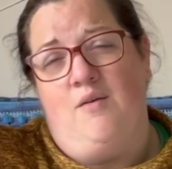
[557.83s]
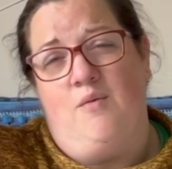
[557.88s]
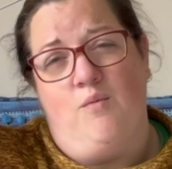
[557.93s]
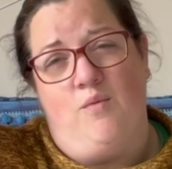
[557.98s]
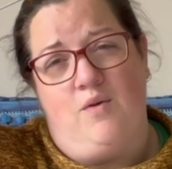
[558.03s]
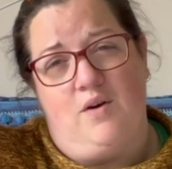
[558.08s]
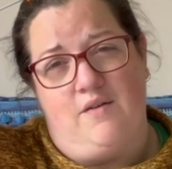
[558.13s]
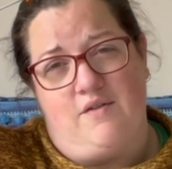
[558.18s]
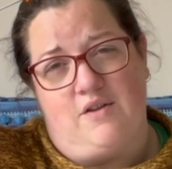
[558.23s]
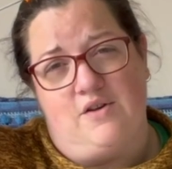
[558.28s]

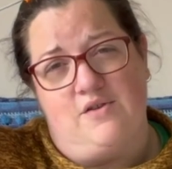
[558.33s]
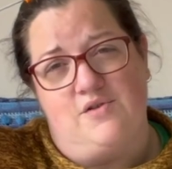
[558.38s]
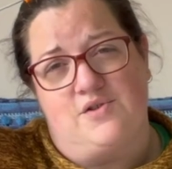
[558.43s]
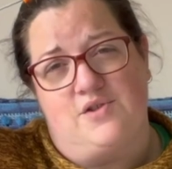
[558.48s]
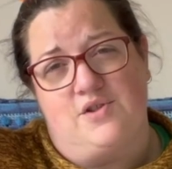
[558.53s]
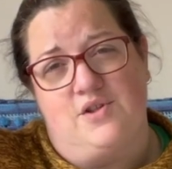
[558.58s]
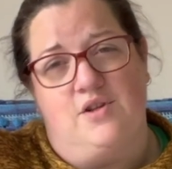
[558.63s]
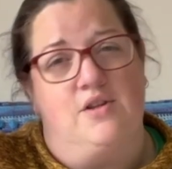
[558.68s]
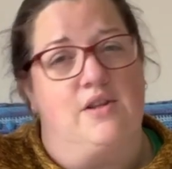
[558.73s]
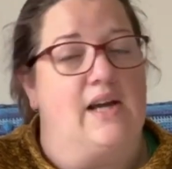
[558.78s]
one of those
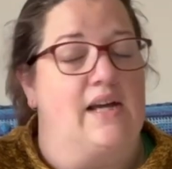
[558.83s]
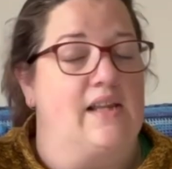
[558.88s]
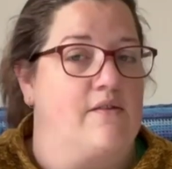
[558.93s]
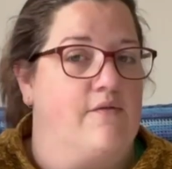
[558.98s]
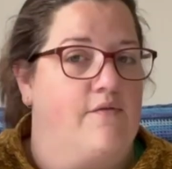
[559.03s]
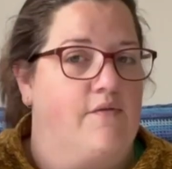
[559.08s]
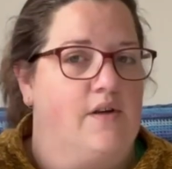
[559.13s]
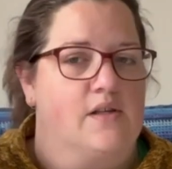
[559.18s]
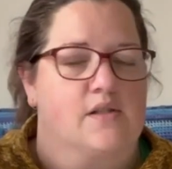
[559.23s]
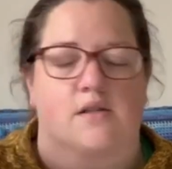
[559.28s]
two that had the
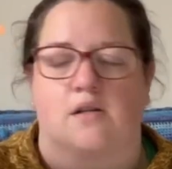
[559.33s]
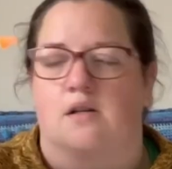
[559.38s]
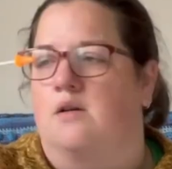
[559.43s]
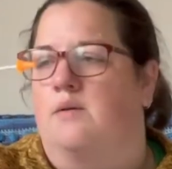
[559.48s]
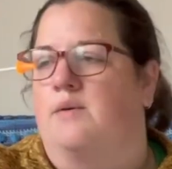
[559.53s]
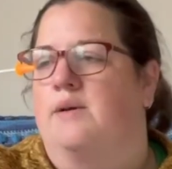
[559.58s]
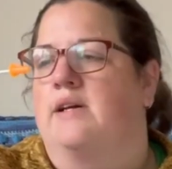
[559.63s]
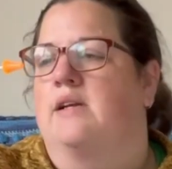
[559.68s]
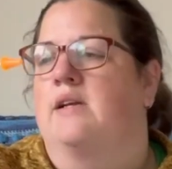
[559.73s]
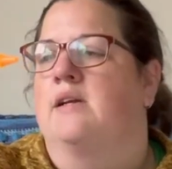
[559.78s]
first
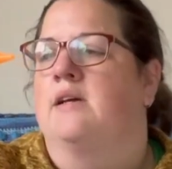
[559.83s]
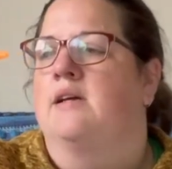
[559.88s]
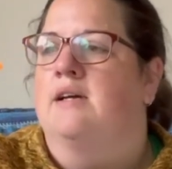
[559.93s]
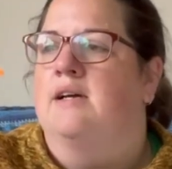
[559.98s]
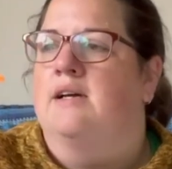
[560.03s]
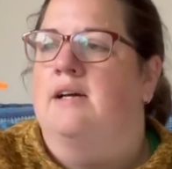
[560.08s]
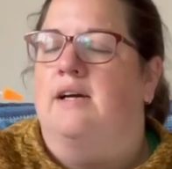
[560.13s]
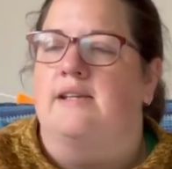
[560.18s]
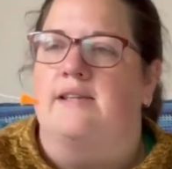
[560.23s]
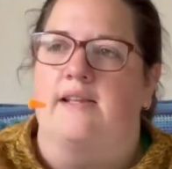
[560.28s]
clue in,
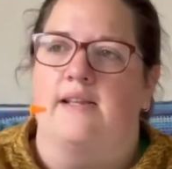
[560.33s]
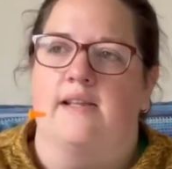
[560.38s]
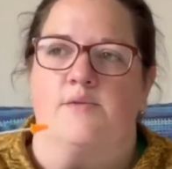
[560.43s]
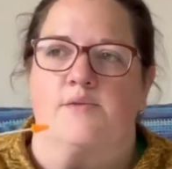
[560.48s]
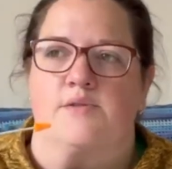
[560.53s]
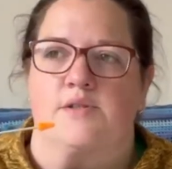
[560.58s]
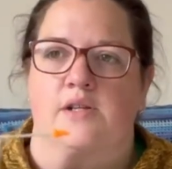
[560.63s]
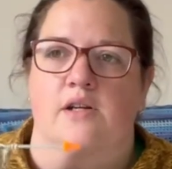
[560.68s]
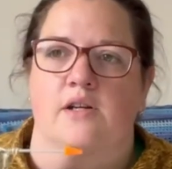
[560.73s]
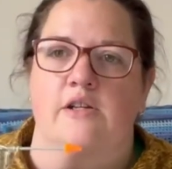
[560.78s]
and then there
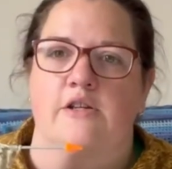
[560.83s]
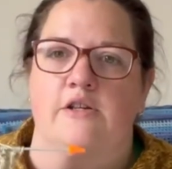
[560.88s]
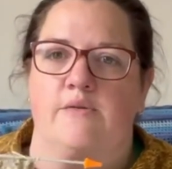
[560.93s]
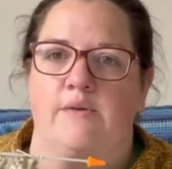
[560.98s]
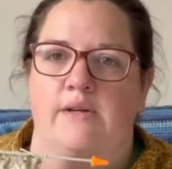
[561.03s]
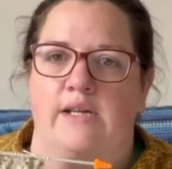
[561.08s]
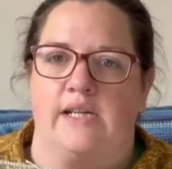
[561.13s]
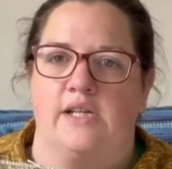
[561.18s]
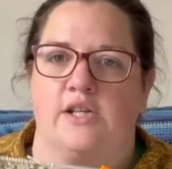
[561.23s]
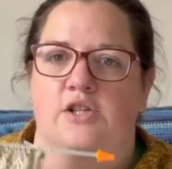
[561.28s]
was a clue
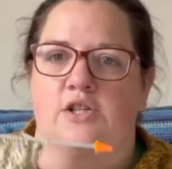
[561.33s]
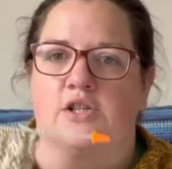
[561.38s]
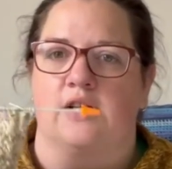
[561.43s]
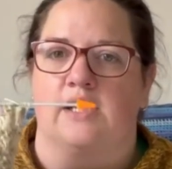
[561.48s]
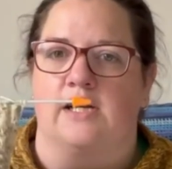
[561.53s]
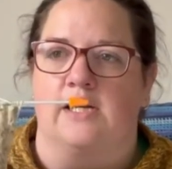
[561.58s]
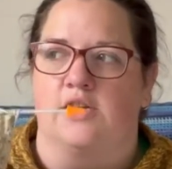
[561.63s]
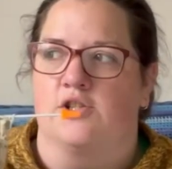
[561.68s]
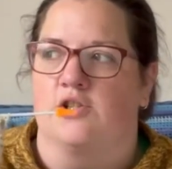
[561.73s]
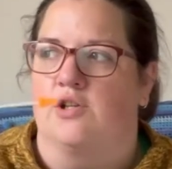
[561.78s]
each
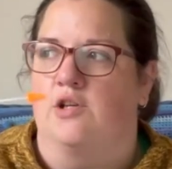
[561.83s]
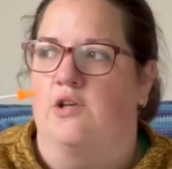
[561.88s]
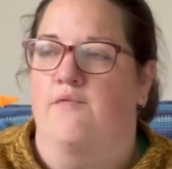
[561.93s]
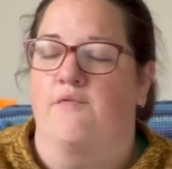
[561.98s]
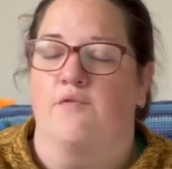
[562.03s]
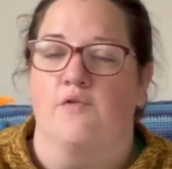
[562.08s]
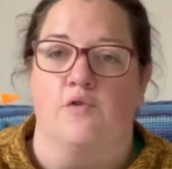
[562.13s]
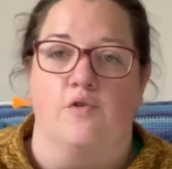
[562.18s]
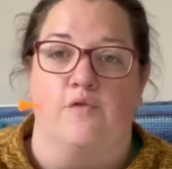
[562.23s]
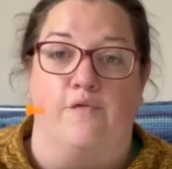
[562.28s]
issue
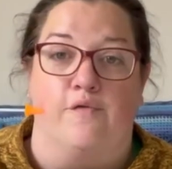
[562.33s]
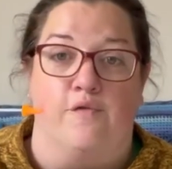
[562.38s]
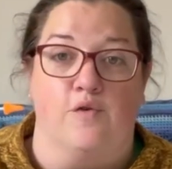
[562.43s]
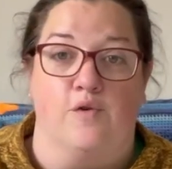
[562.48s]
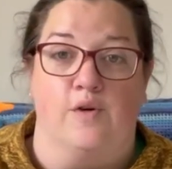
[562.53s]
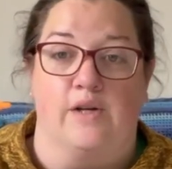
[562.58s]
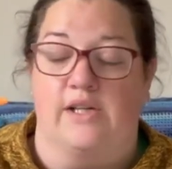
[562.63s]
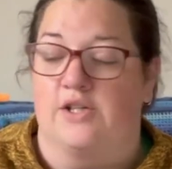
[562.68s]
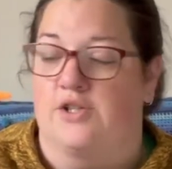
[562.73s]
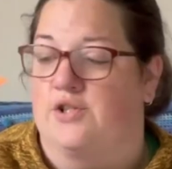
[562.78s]
for
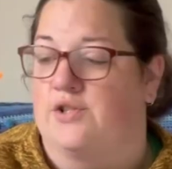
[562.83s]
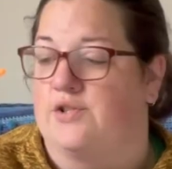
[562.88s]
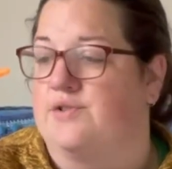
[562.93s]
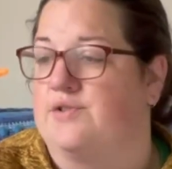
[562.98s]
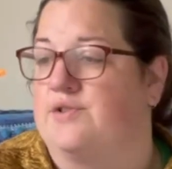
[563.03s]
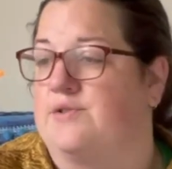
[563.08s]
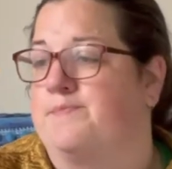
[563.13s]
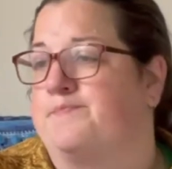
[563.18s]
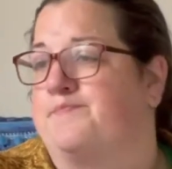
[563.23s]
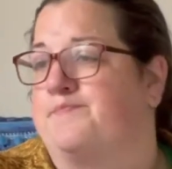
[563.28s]
4 issues.